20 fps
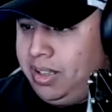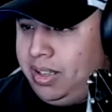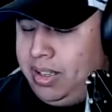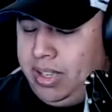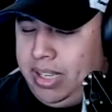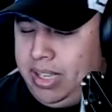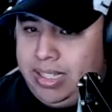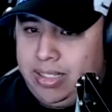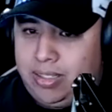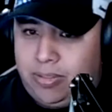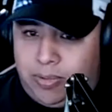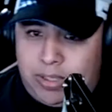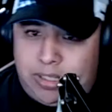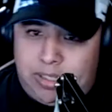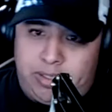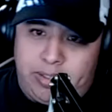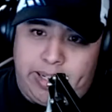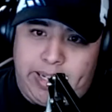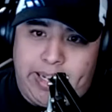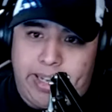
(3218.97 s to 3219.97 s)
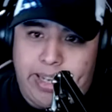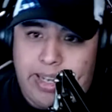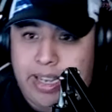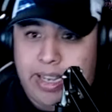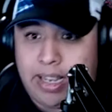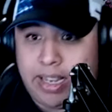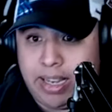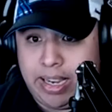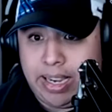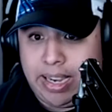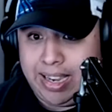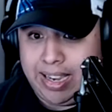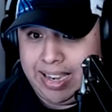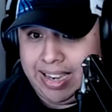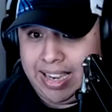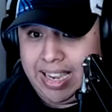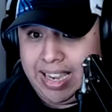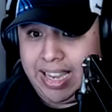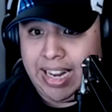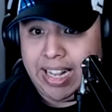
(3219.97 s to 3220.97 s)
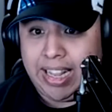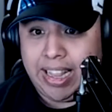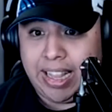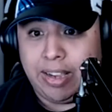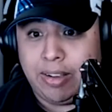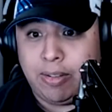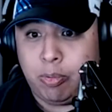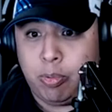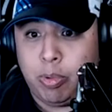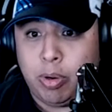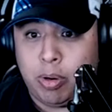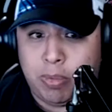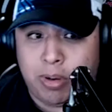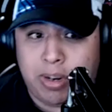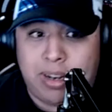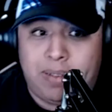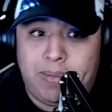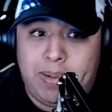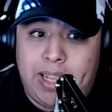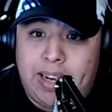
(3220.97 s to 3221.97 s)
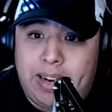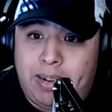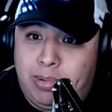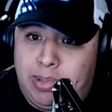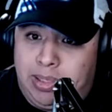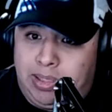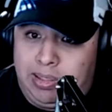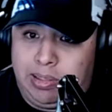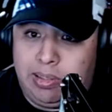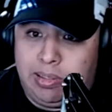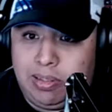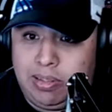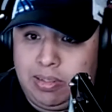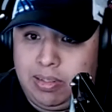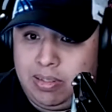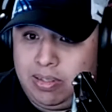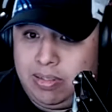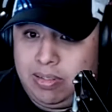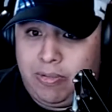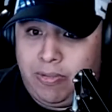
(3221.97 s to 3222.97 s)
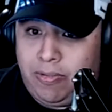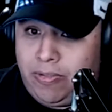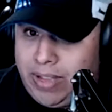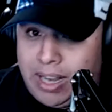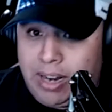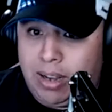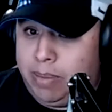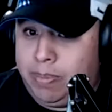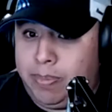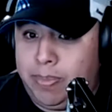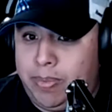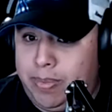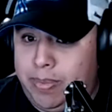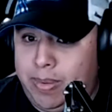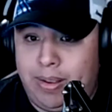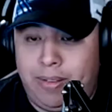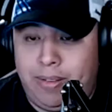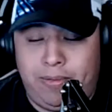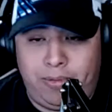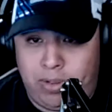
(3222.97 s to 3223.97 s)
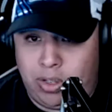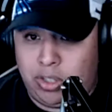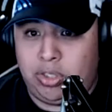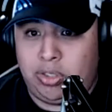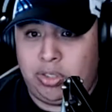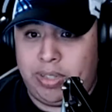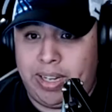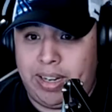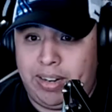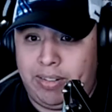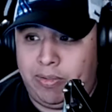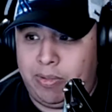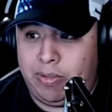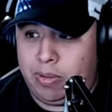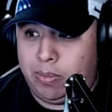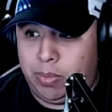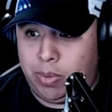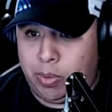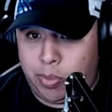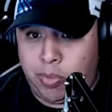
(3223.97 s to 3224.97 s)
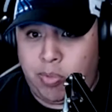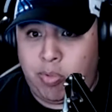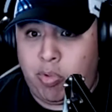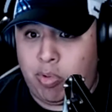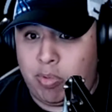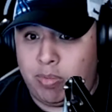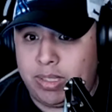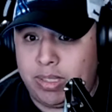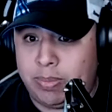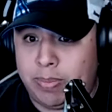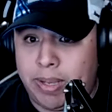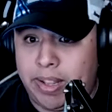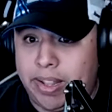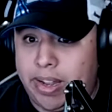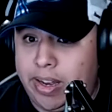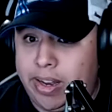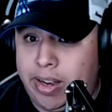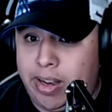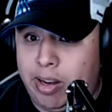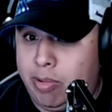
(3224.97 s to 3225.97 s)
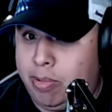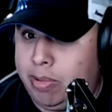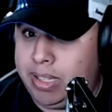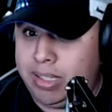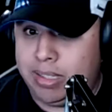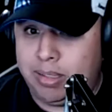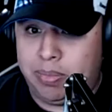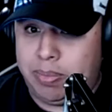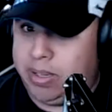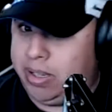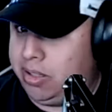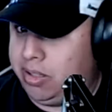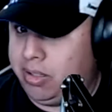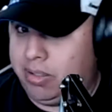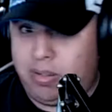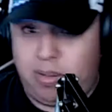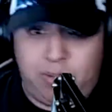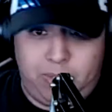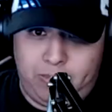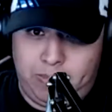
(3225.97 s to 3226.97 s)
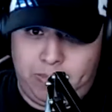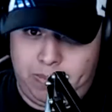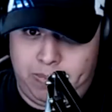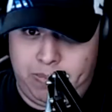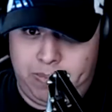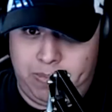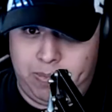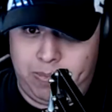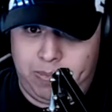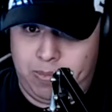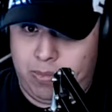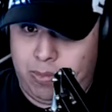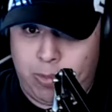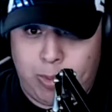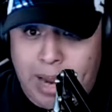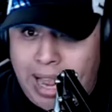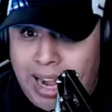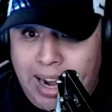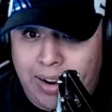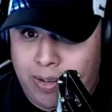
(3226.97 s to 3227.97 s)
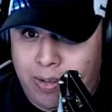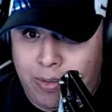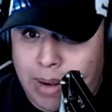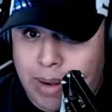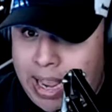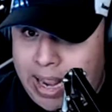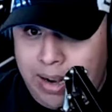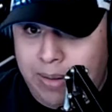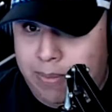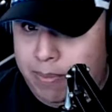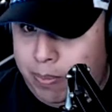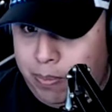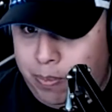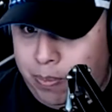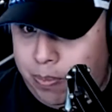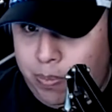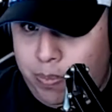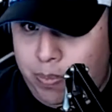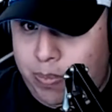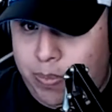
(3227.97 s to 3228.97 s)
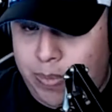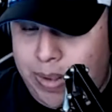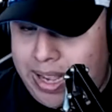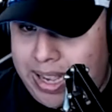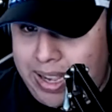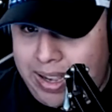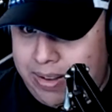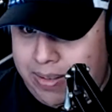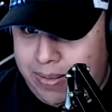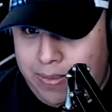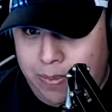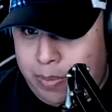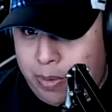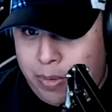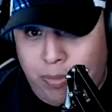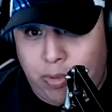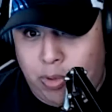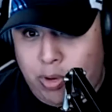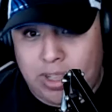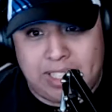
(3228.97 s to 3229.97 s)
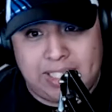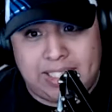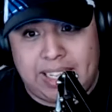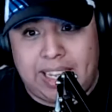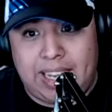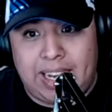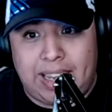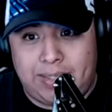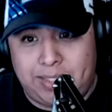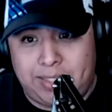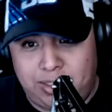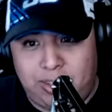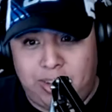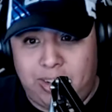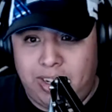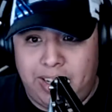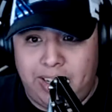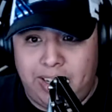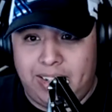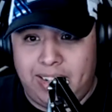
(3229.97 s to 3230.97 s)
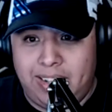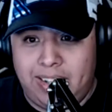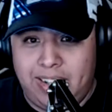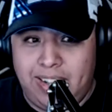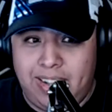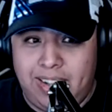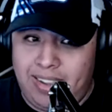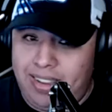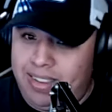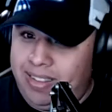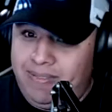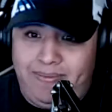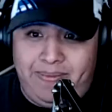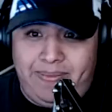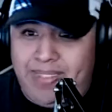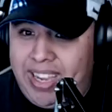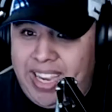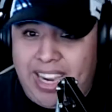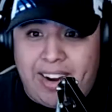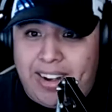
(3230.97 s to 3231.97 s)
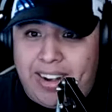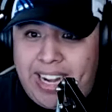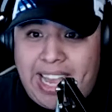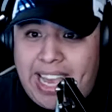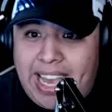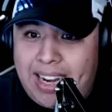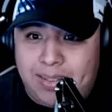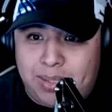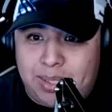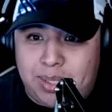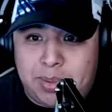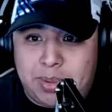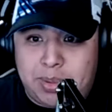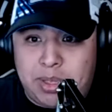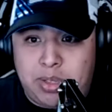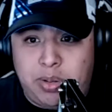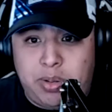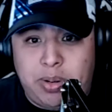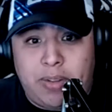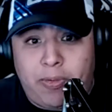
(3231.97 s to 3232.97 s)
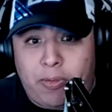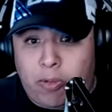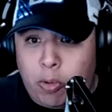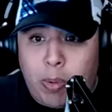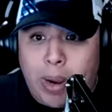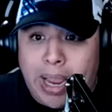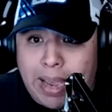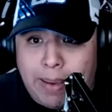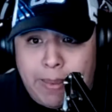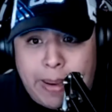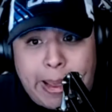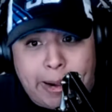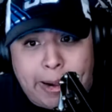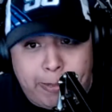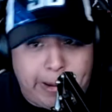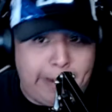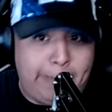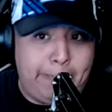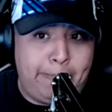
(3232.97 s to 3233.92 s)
It's frustrating. And I think Wilmer Cabrera was fed up and frustrated from the performance by Daniel Luis because right before the second half started, he already had him substituted for Wehab Agwe.